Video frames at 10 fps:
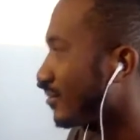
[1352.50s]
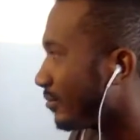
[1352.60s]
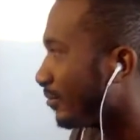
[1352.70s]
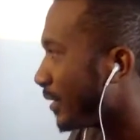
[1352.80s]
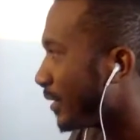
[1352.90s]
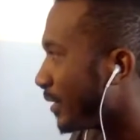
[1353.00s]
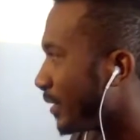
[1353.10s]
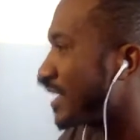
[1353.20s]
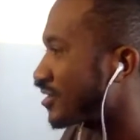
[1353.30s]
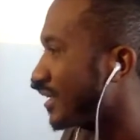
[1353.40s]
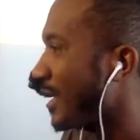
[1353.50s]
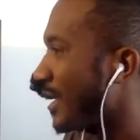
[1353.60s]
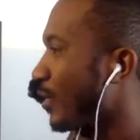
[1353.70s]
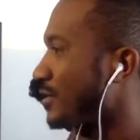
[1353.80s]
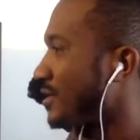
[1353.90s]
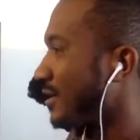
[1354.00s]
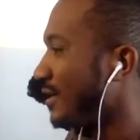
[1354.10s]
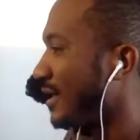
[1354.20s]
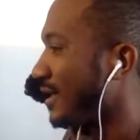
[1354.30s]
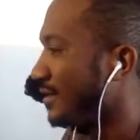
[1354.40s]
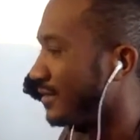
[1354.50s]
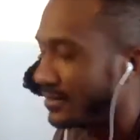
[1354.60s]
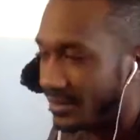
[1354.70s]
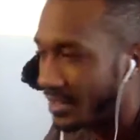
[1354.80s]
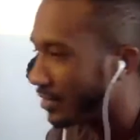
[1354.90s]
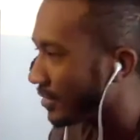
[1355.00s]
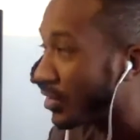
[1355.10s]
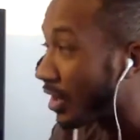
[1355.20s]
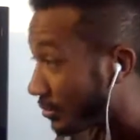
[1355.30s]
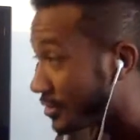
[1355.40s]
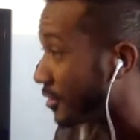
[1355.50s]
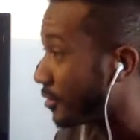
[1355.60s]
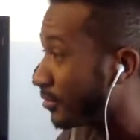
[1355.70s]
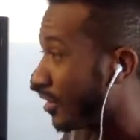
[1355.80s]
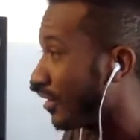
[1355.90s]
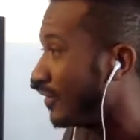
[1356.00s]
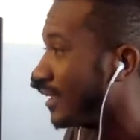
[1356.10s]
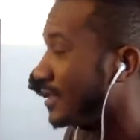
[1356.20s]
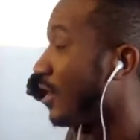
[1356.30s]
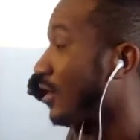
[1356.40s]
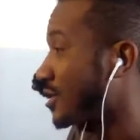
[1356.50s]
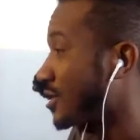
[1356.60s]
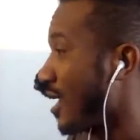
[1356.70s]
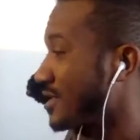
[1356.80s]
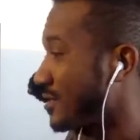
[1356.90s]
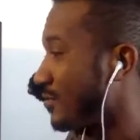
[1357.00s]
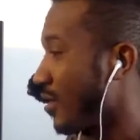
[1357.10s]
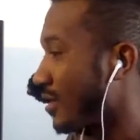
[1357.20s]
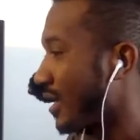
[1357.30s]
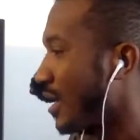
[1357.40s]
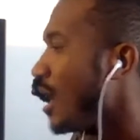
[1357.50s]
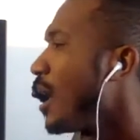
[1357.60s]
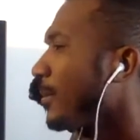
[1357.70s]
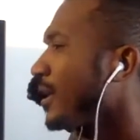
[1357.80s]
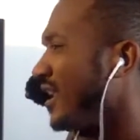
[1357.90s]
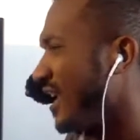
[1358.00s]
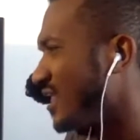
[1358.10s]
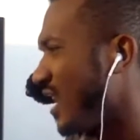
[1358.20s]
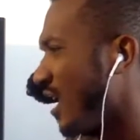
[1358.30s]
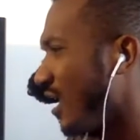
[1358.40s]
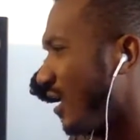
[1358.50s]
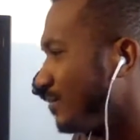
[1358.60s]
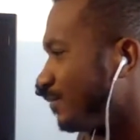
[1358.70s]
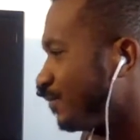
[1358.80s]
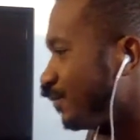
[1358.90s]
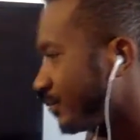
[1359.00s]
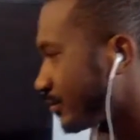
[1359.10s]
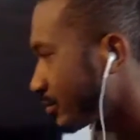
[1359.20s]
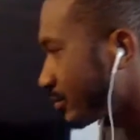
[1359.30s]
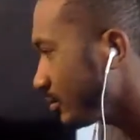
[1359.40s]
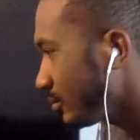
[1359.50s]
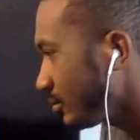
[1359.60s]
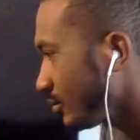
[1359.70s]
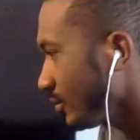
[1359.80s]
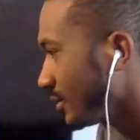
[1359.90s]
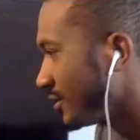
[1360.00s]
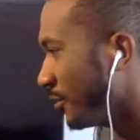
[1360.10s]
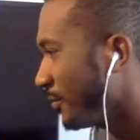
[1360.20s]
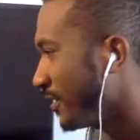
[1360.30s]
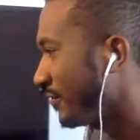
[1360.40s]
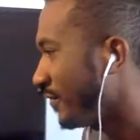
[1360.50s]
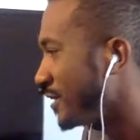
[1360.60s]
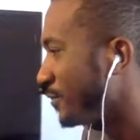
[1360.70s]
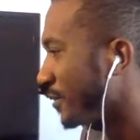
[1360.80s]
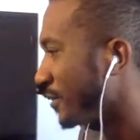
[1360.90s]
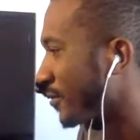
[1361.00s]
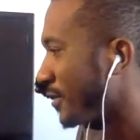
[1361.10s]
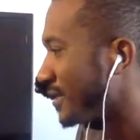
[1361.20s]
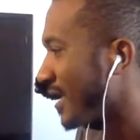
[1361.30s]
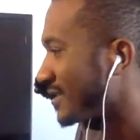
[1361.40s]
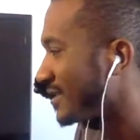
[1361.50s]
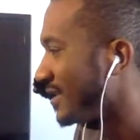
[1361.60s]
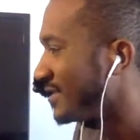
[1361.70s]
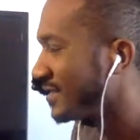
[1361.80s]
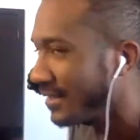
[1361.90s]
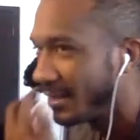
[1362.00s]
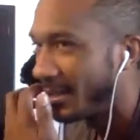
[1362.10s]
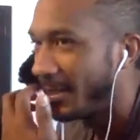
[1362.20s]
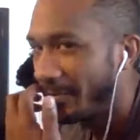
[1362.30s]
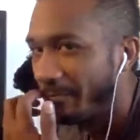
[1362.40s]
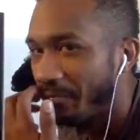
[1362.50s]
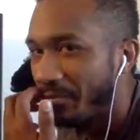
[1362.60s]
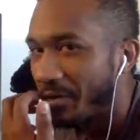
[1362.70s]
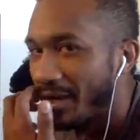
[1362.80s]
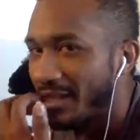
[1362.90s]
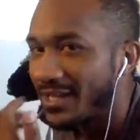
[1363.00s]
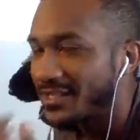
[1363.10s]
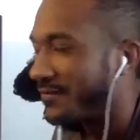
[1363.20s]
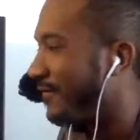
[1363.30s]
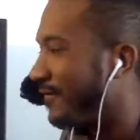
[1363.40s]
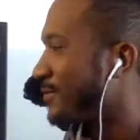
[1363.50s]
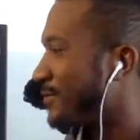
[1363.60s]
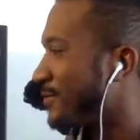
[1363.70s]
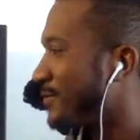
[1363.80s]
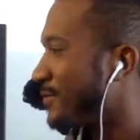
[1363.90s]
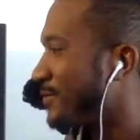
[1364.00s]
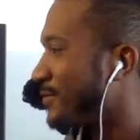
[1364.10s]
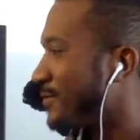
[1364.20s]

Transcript: be interested in that person, and they'll come to you, bro. It's called attraction marketing. Get there. Don't be a Facebook creep, Zach said. Nobody likes a Facebook creep,